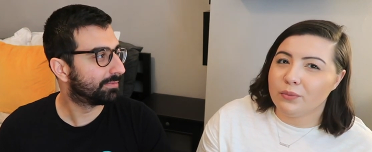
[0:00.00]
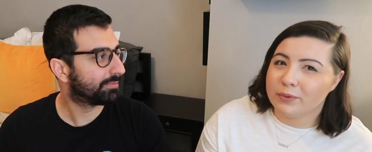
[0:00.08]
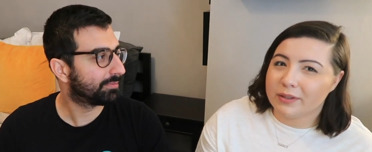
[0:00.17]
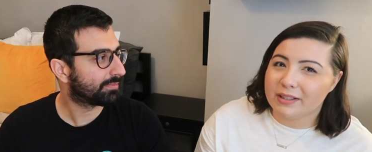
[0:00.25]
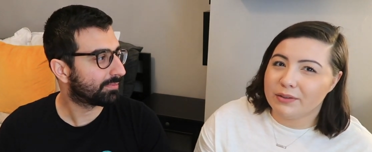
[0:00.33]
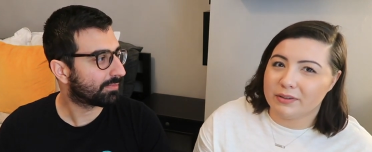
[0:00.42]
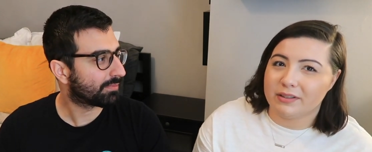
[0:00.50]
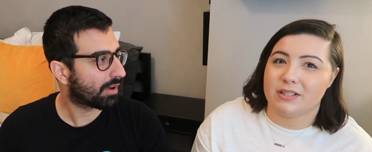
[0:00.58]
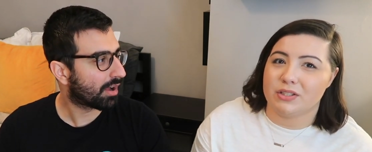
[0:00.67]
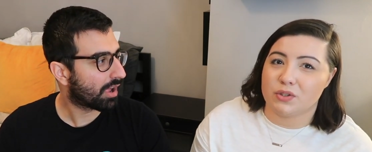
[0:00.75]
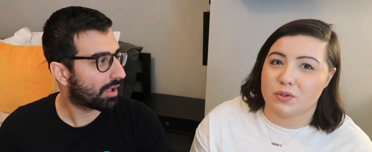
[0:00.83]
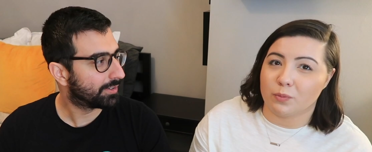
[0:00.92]
Speaker 1: really,
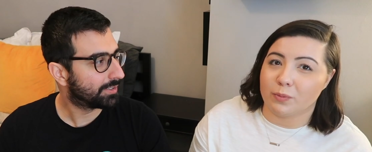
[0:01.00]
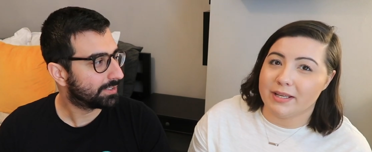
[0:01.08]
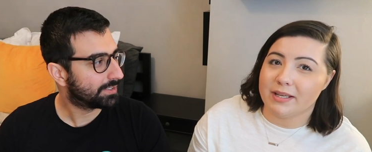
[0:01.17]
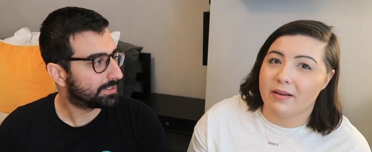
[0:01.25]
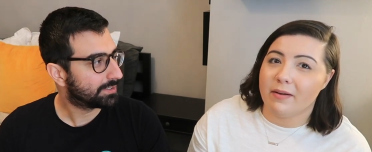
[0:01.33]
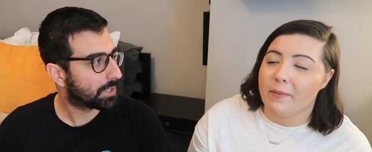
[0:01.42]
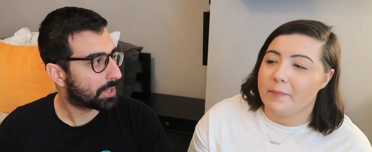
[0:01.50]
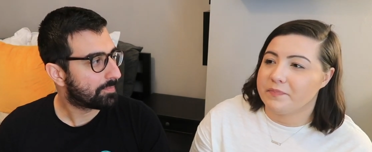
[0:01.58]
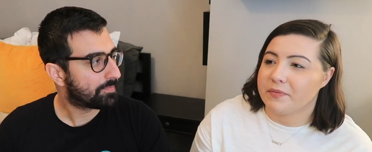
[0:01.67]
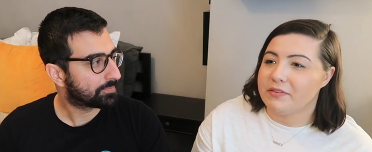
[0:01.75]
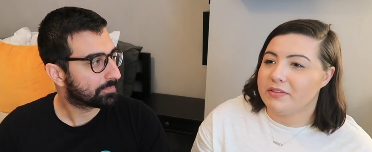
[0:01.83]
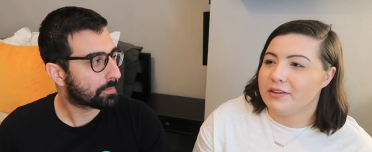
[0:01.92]
really sweet.
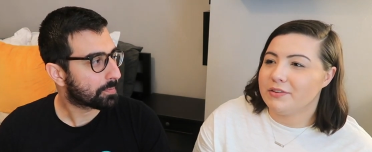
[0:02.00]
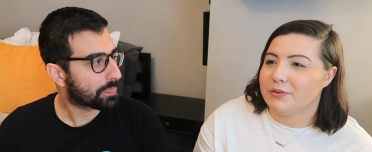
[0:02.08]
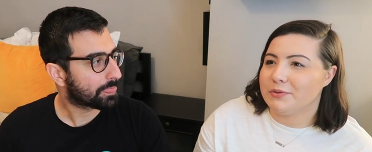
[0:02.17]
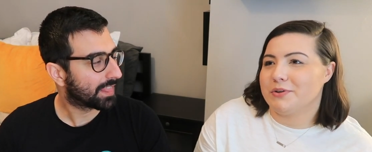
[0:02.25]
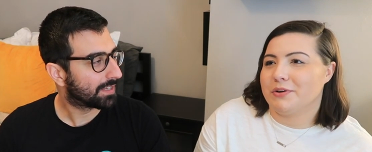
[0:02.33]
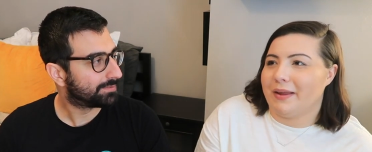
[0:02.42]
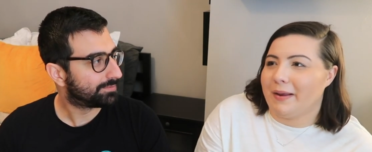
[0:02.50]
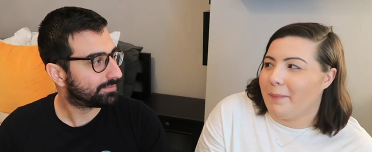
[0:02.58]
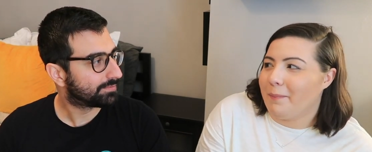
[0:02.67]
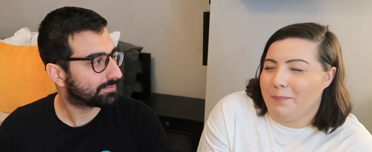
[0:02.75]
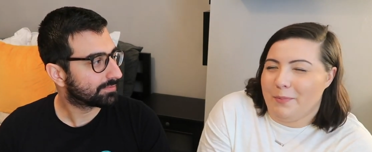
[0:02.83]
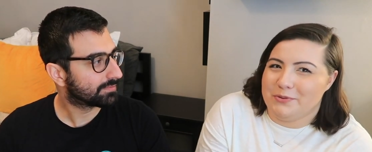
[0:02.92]
I think those are like
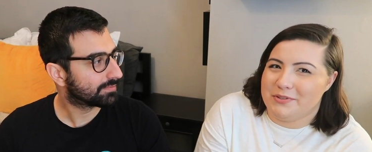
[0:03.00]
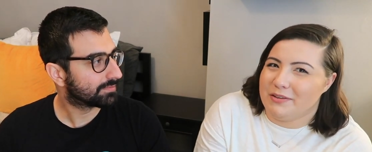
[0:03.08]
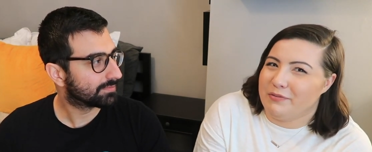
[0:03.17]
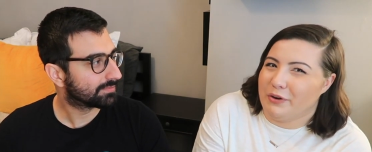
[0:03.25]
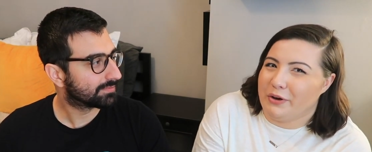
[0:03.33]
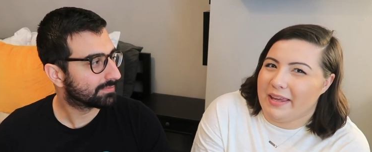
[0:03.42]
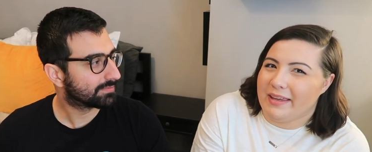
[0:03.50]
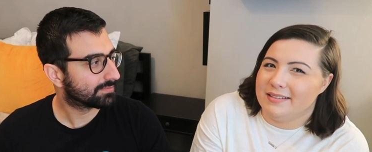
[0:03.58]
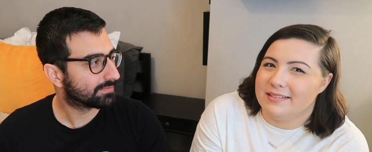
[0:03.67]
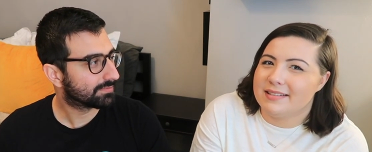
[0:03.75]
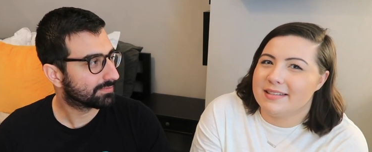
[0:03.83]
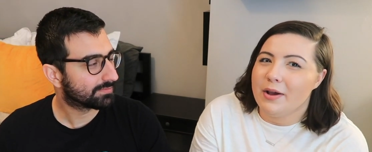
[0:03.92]
mostly for
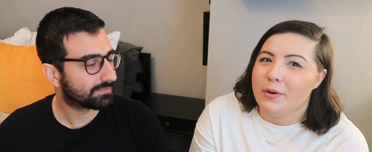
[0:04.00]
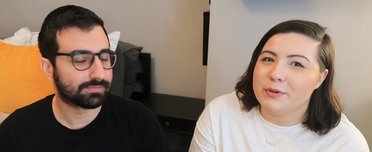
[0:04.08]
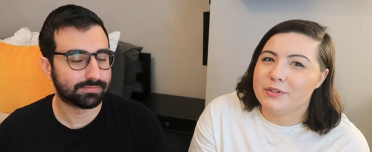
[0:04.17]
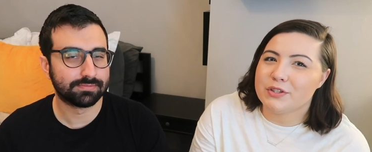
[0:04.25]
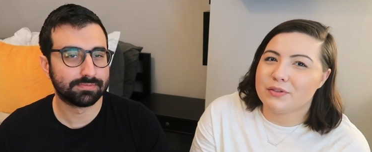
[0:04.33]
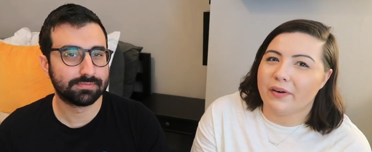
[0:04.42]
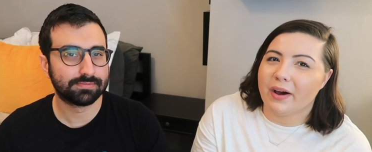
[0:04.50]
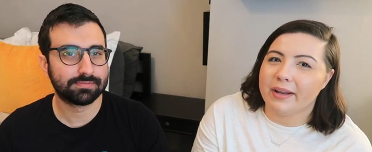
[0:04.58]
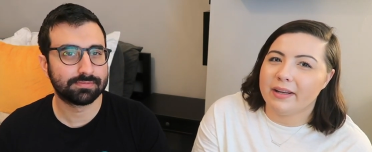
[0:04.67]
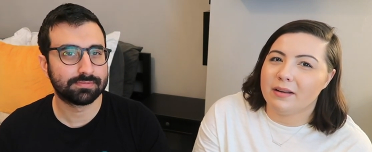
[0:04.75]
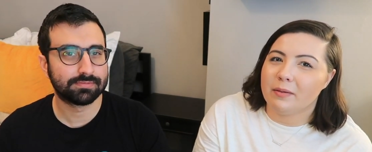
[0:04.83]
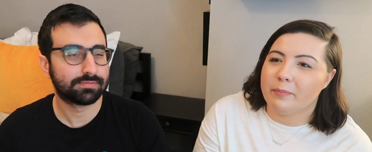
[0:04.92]
kids, which mm. is
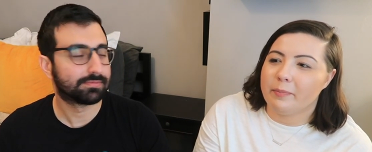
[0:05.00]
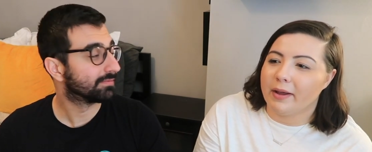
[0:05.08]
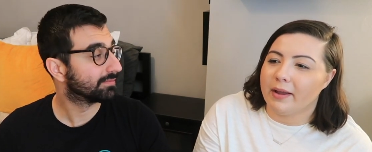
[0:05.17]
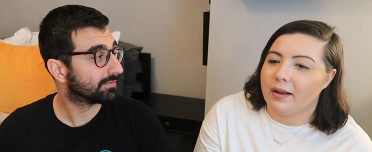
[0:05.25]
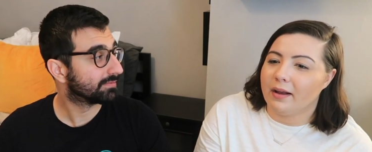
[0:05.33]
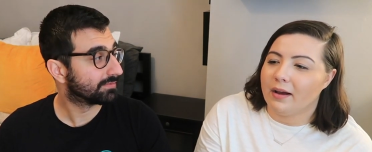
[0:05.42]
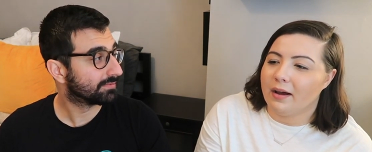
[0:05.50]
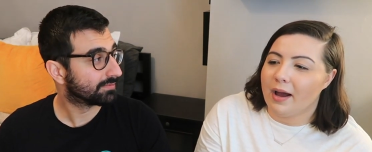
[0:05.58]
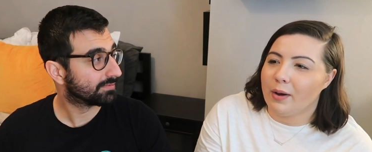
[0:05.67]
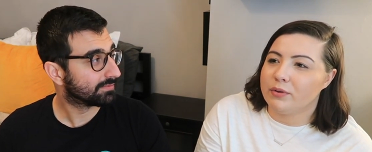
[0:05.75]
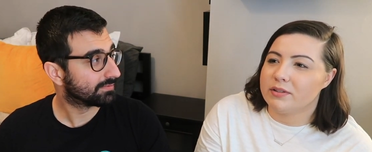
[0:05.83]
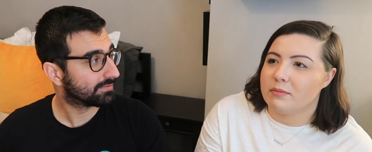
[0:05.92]
fine, but
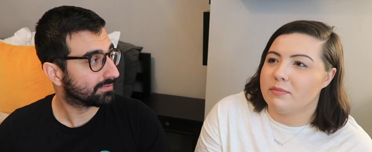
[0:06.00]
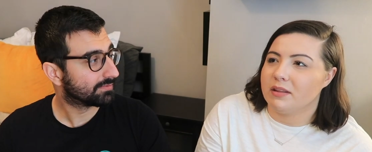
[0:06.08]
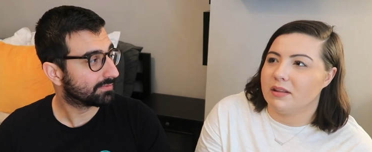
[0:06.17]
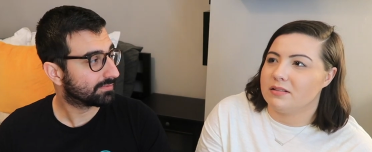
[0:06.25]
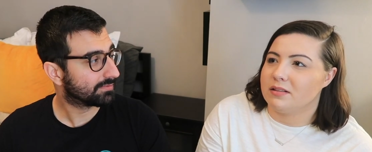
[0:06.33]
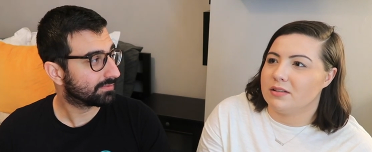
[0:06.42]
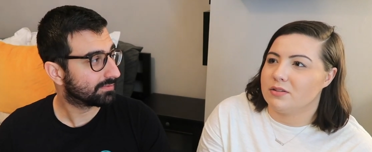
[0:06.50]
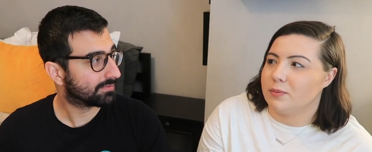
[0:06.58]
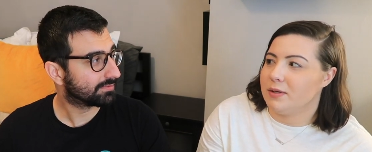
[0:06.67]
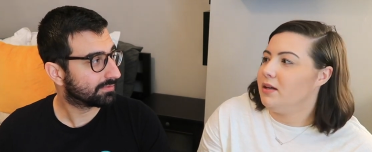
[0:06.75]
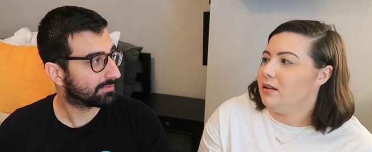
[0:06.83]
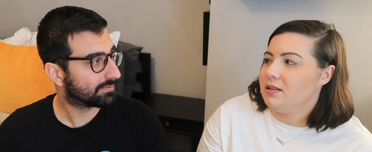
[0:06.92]
I want something that's less
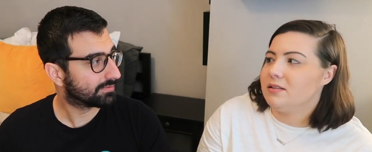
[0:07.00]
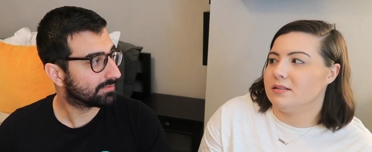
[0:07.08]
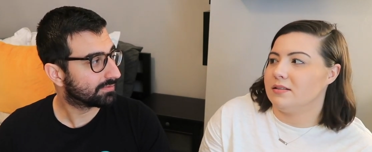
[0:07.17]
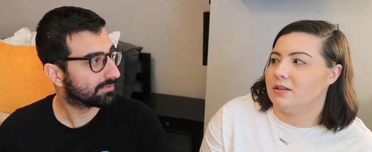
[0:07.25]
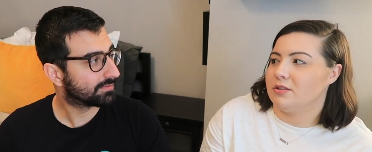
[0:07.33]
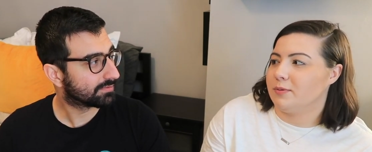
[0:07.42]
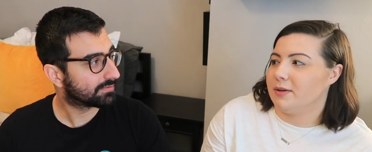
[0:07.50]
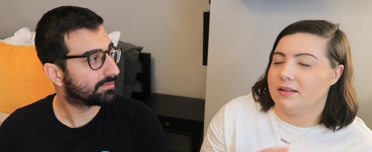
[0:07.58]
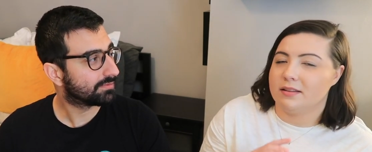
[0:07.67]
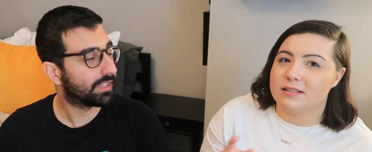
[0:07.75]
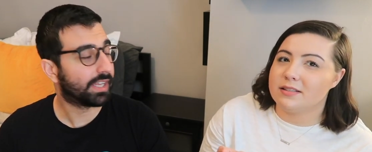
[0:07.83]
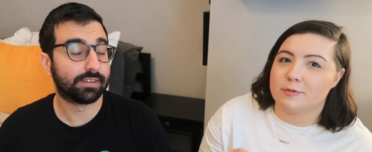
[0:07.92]
sweet. This is less
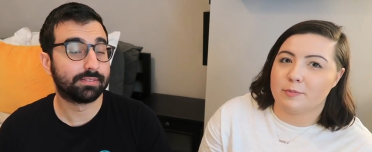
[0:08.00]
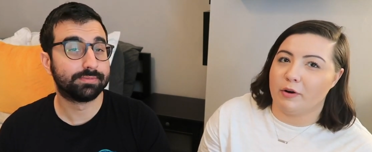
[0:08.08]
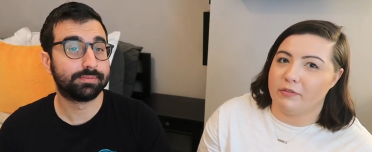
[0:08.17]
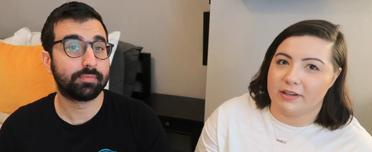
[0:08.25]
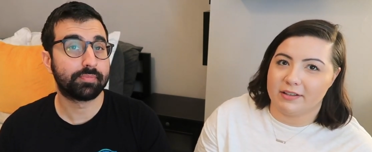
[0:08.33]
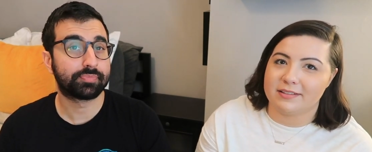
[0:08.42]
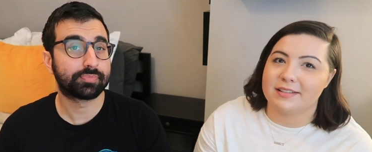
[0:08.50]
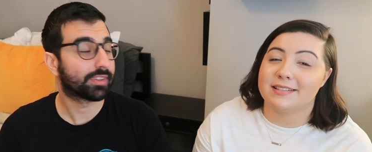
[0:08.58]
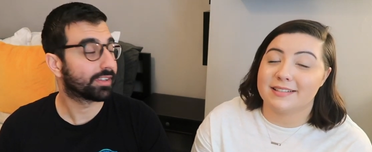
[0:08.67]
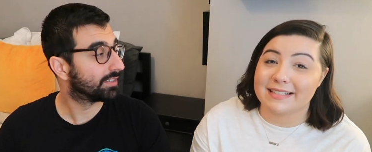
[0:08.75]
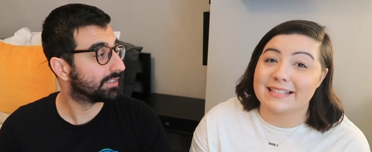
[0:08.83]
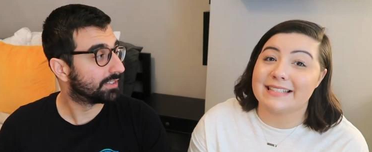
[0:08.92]
sweet. This yeah. is perfect.
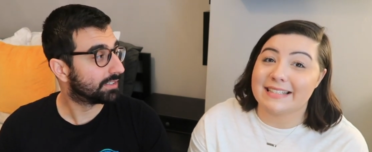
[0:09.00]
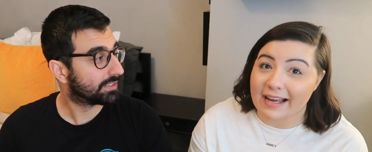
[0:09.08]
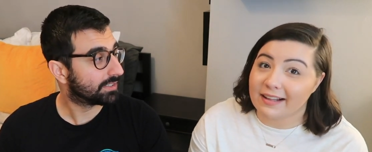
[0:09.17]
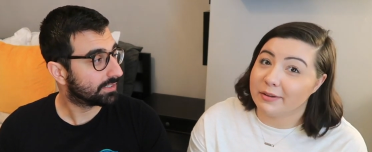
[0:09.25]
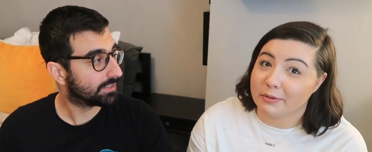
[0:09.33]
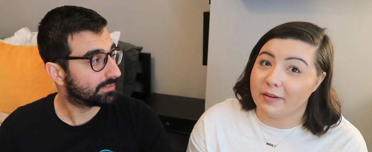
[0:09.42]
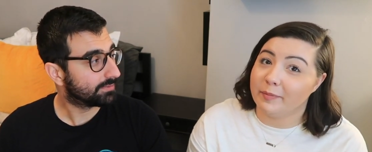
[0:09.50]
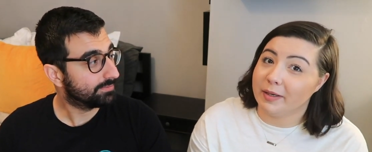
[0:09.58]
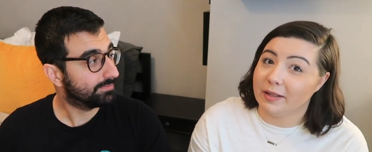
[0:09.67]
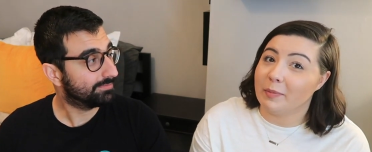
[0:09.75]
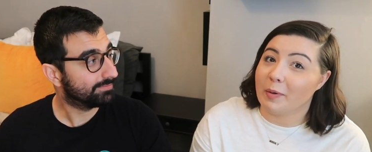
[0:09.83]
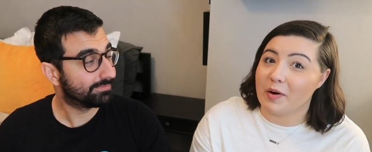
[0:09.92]
This is exactly what I've
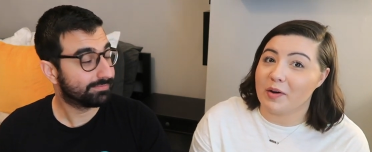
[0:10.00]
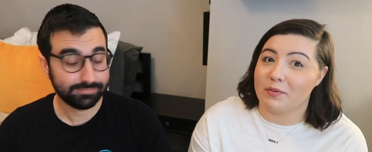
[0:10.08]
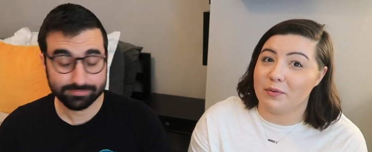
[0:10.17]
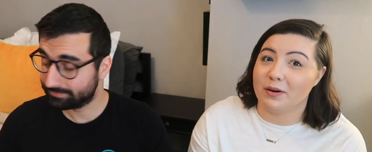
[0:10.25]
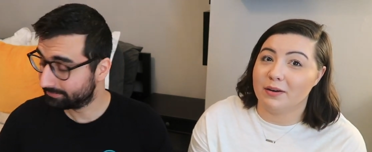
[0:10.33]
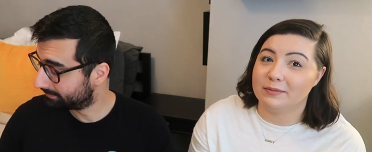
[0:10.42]
been in the market for.